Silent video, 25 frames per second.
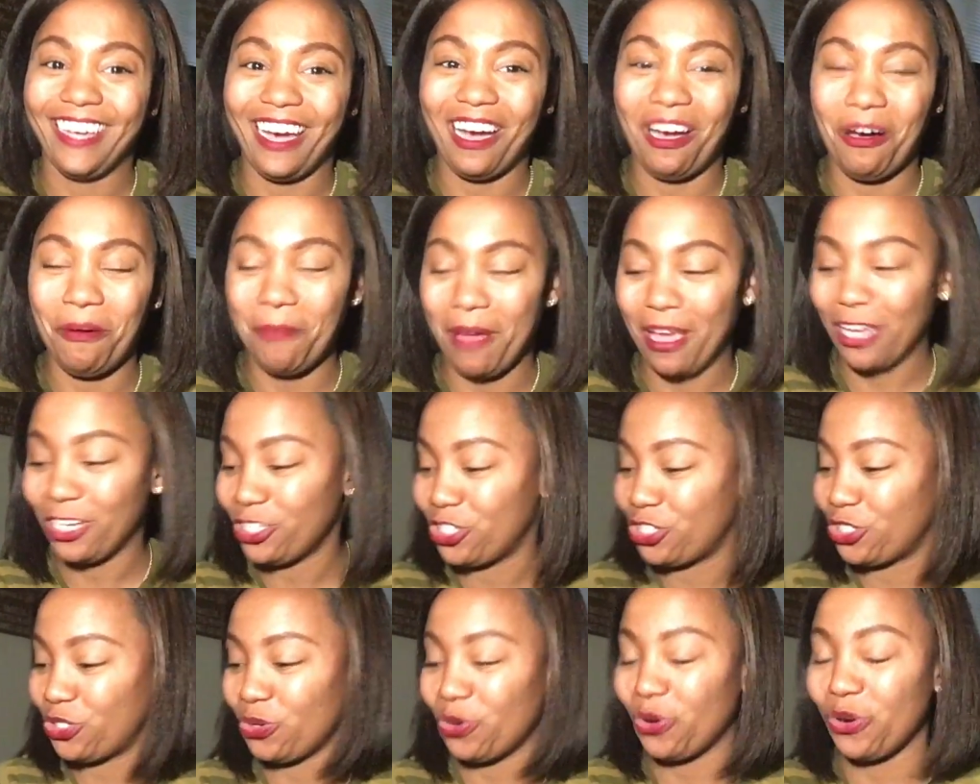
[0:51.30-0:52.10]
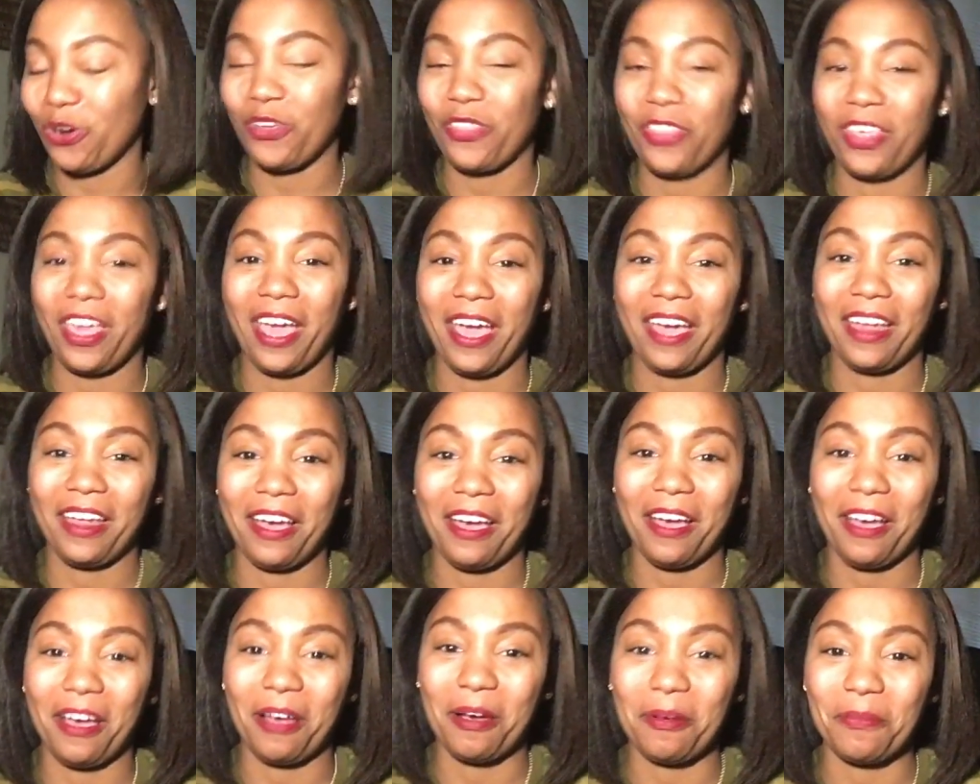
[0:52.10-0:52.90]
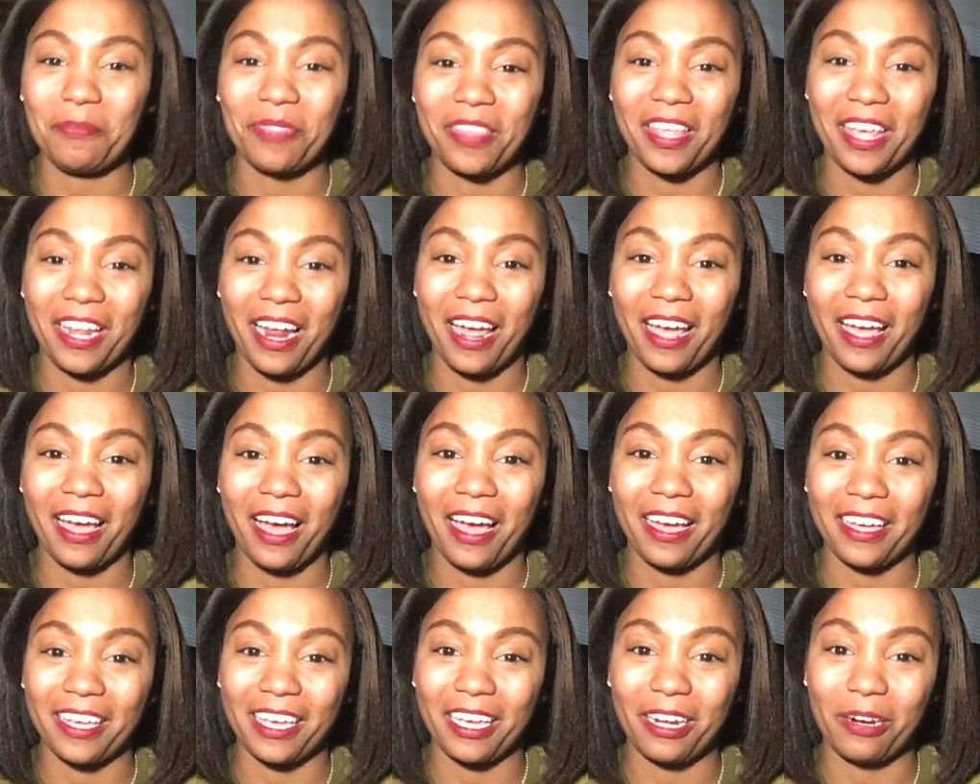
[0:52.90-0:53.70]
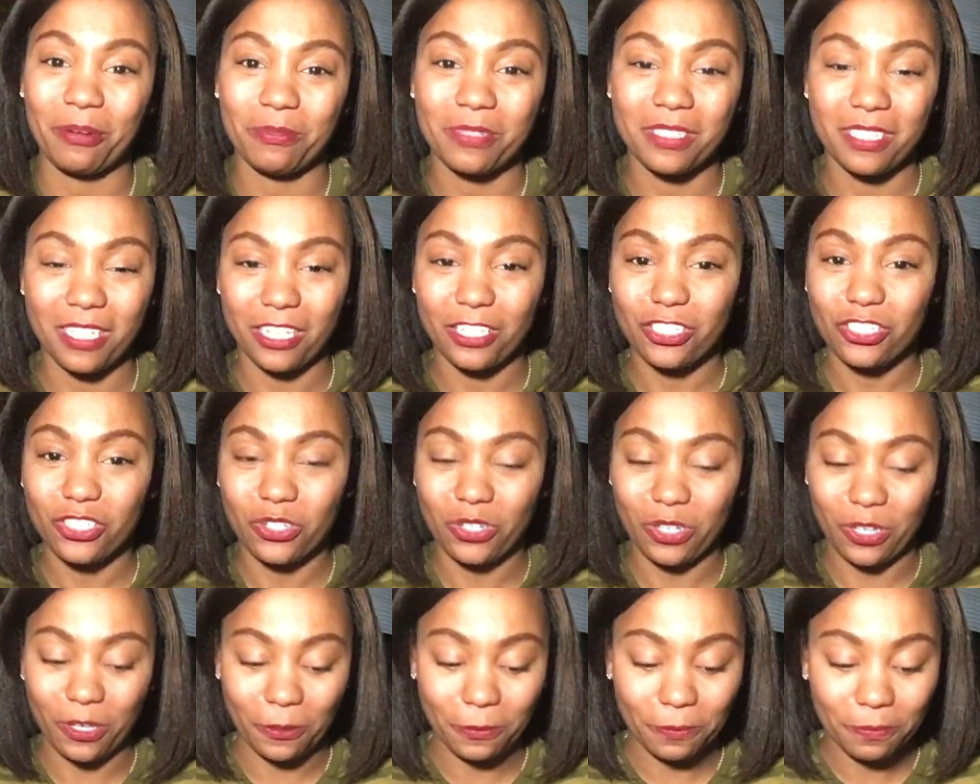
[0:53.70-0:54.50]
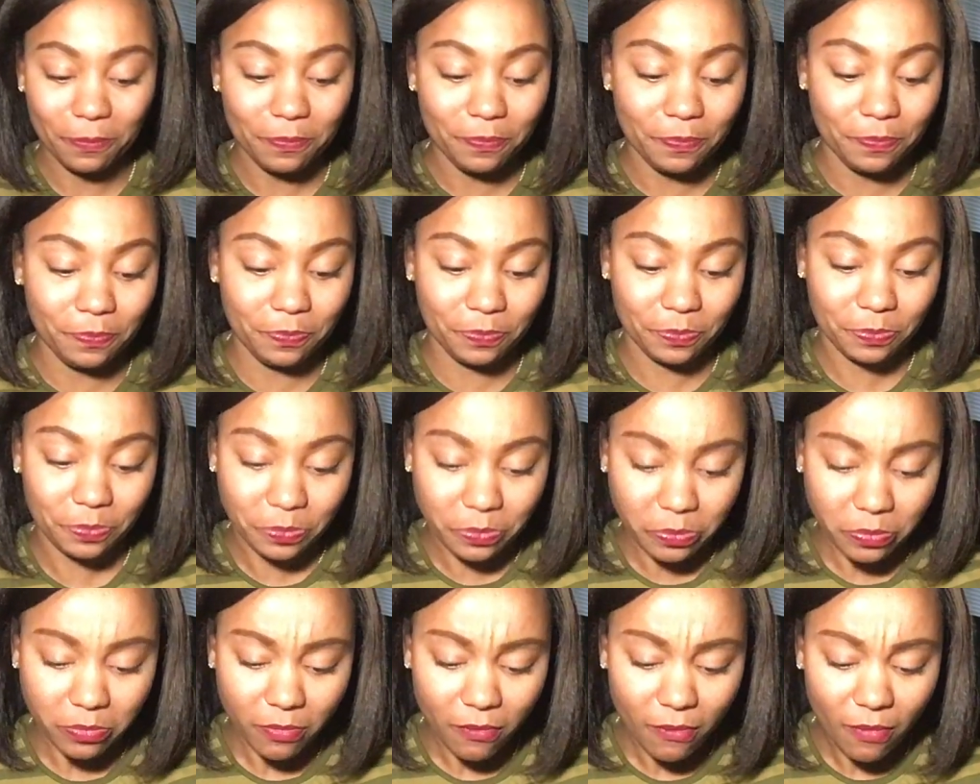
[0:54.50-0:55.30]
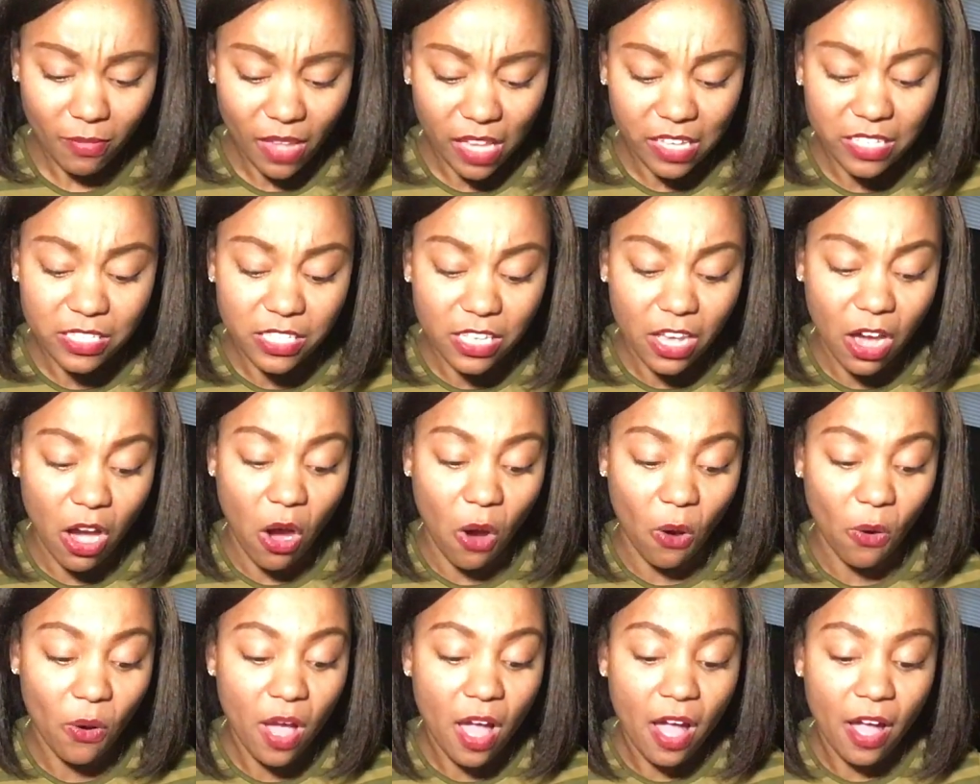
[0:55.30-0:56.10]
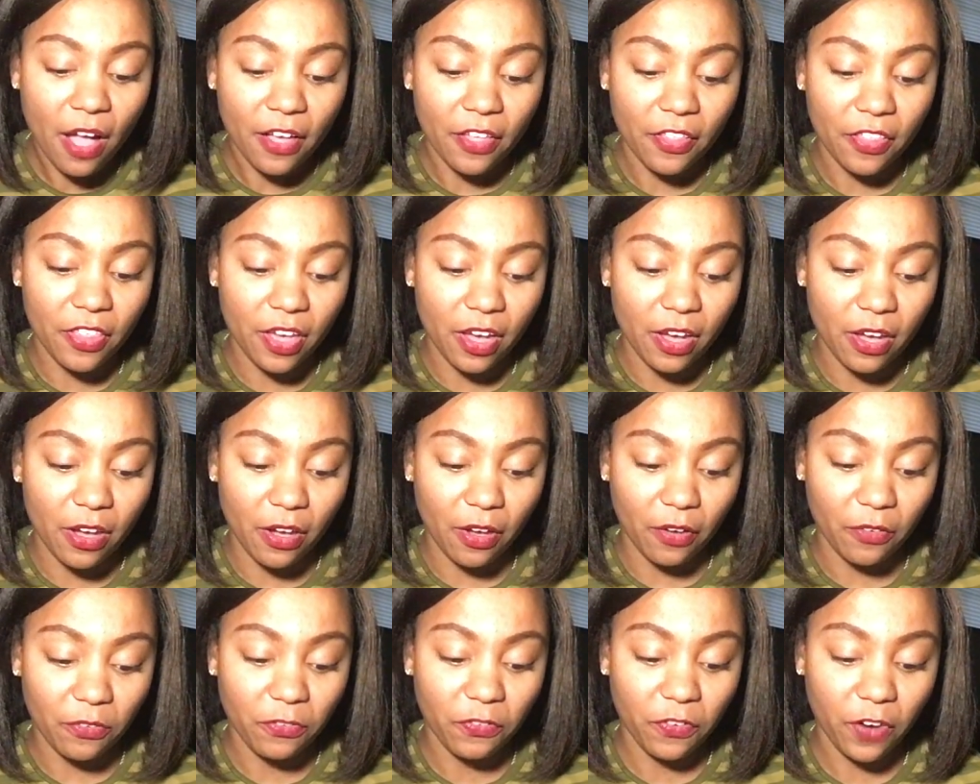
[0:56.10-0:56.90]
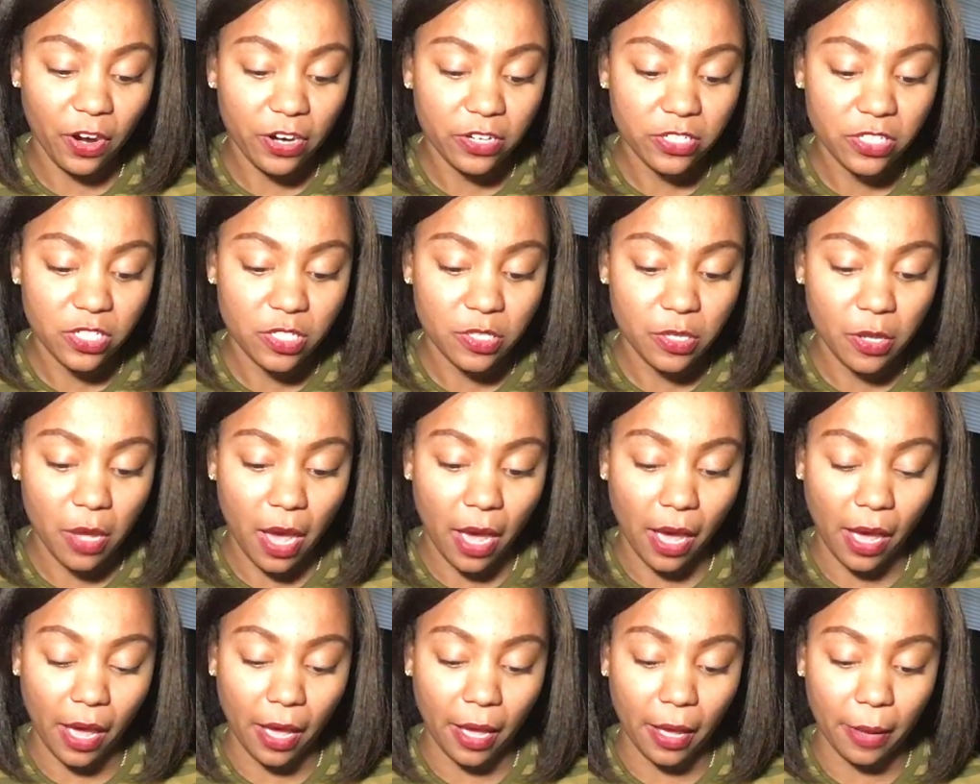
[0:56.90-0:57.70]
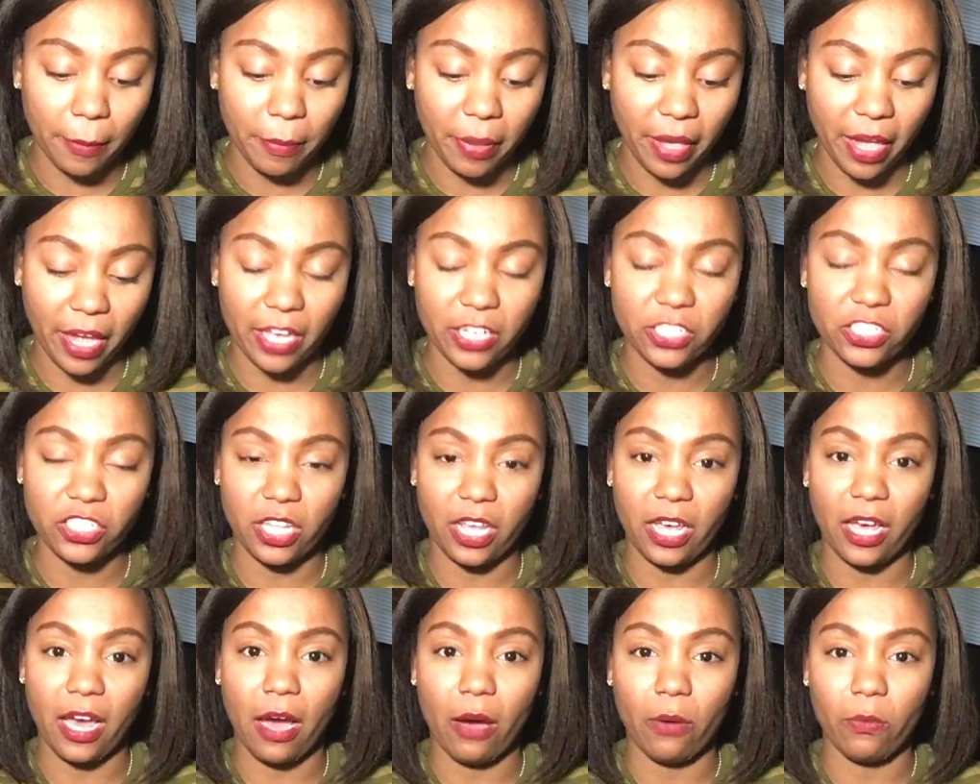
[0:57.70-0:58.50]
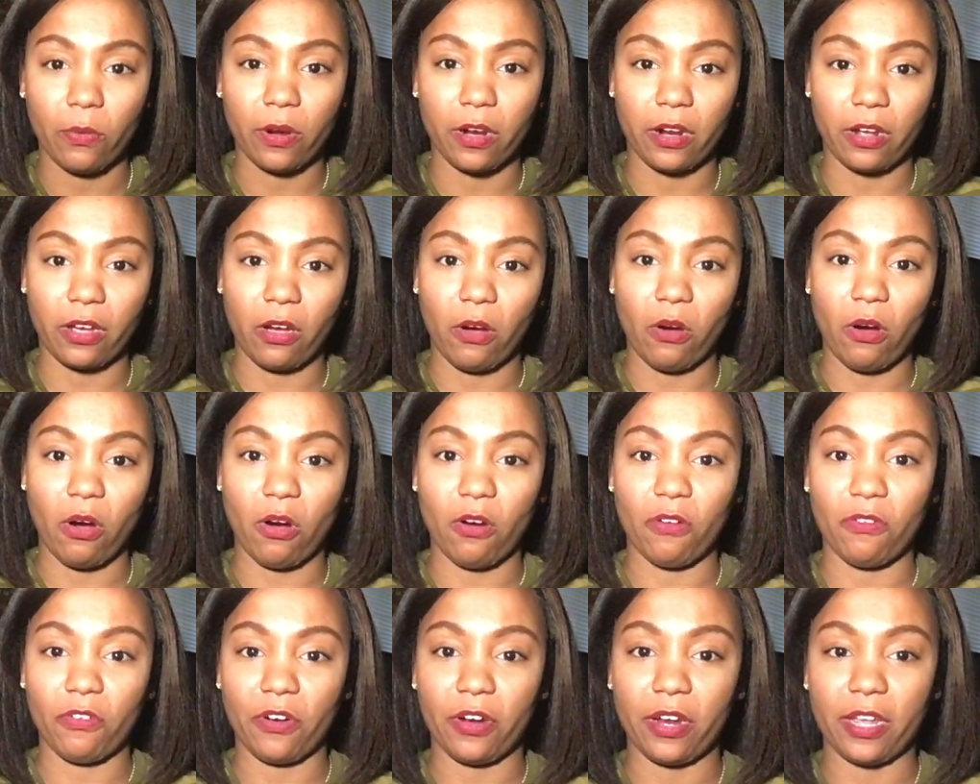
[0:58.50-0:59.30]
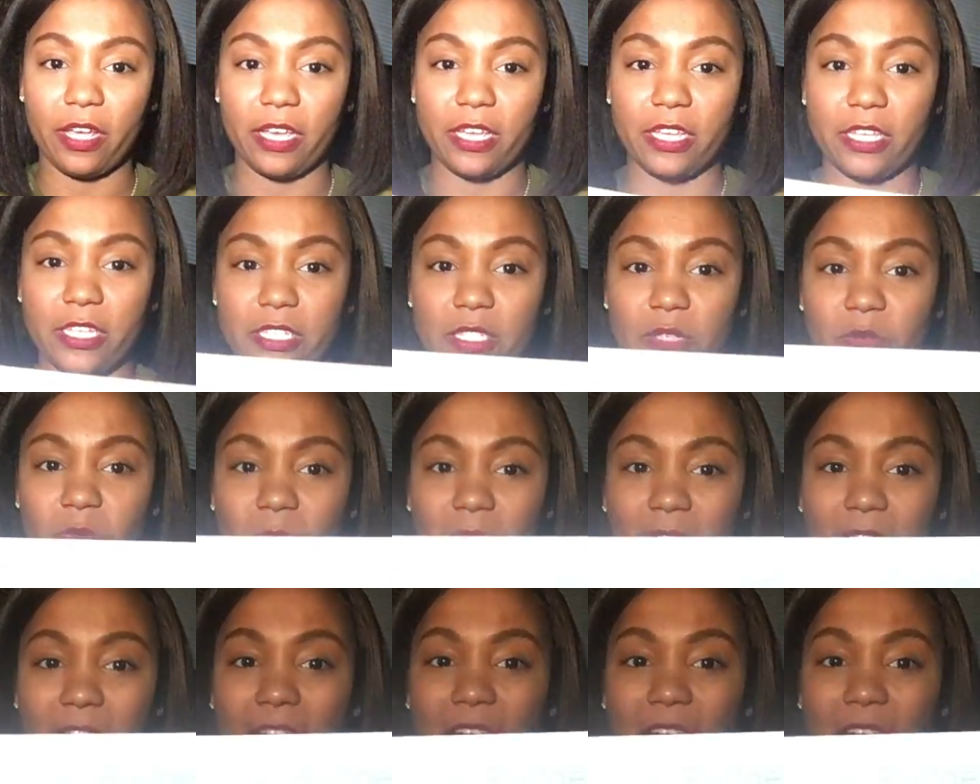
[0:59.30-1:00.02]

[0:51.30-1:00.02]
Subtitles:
I'll make sure that I get them sent to you. So the first page that I want to go over is what